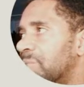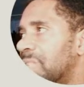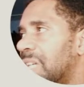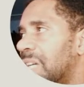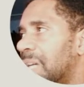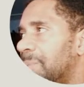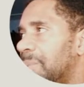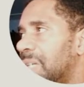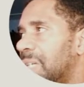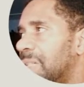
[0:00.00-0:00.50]

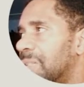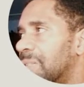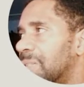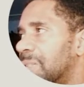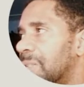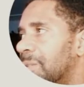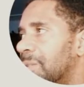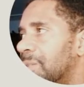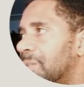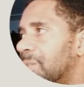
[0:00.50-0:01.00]
about
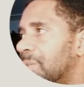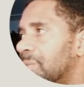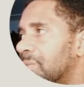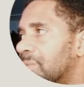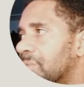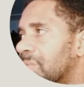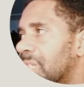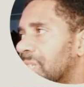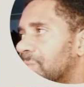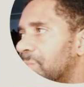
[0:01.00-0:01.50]
signed and
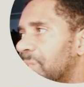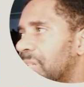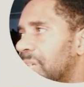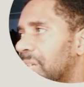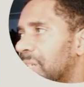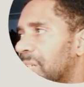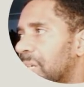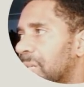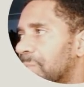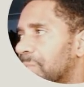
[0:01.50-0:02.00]

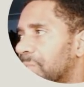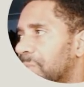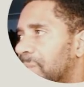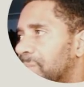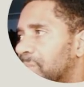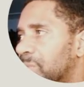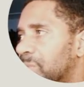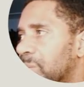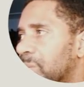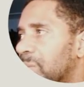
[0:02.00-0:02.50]
unsigned.
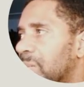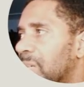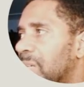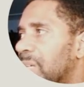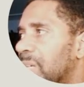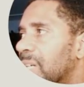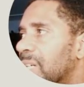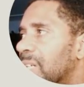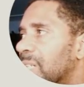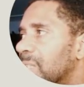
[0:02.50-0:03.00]
And what that
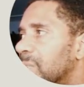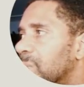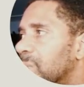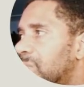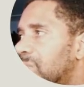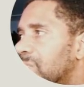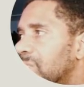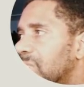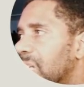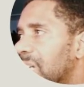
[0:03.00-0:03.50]
basically
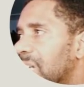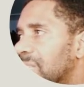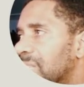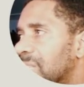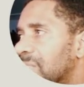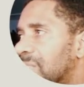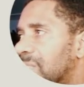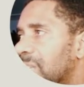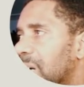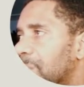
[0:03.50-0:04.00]
means is that
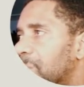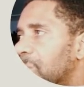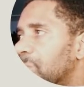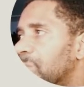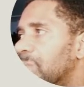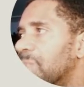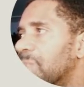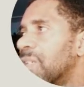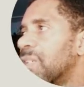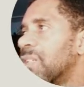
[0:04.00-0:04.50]
we're
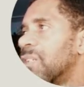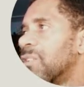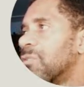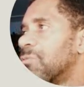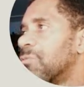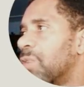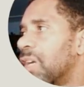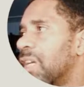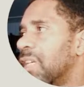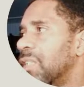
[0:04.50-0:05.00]
gonna
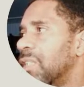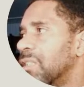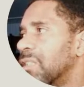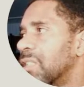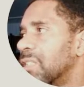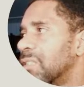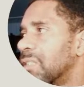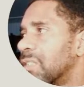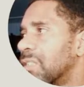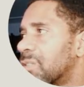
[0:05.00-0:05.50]
treat all the
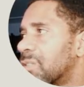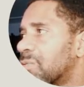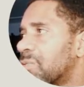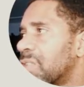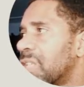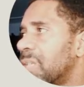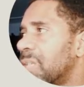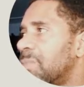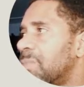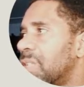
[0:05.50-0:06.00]

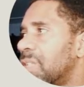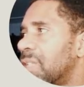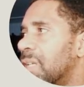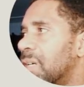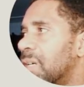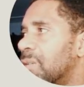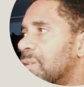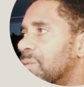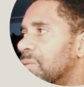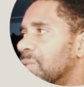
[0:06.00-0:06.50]
values
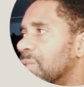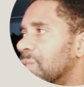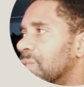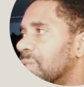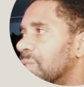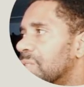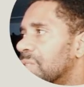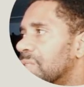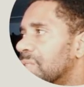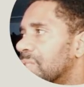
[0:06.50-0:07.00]
as
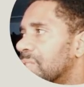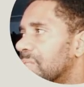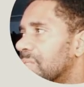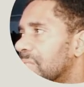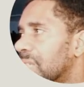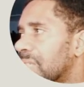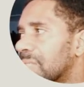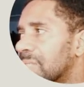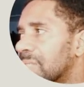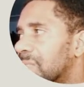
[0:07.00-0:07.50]
either
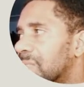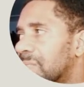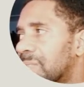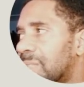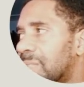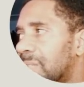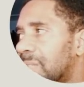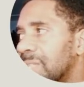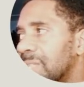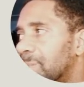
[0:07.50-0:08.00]
positive
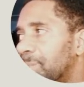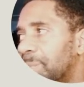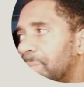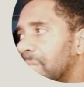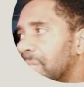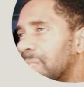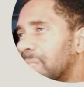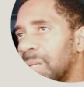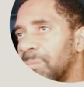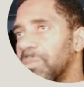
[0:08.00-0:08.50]
or a
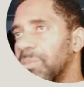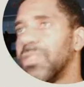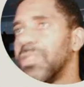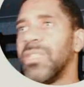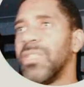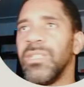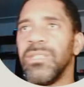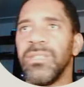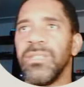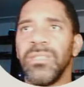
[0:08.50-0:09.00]

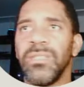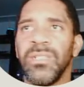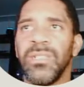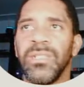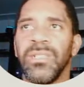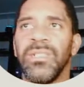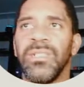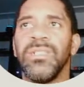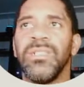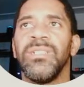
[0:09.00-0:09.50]
combination where half
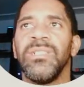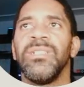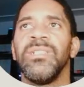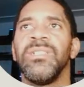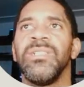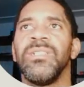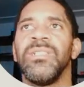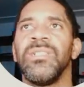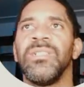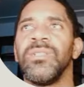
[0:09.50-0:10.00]
is
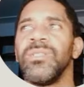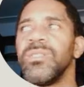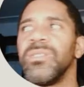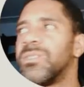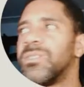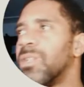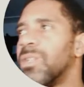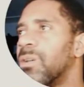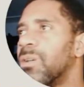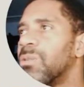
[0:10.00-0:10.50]
positive and half
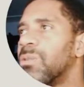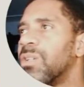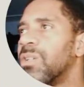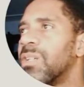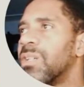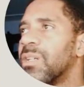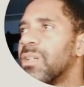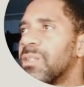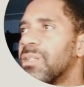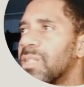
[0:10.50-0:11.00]
is negative.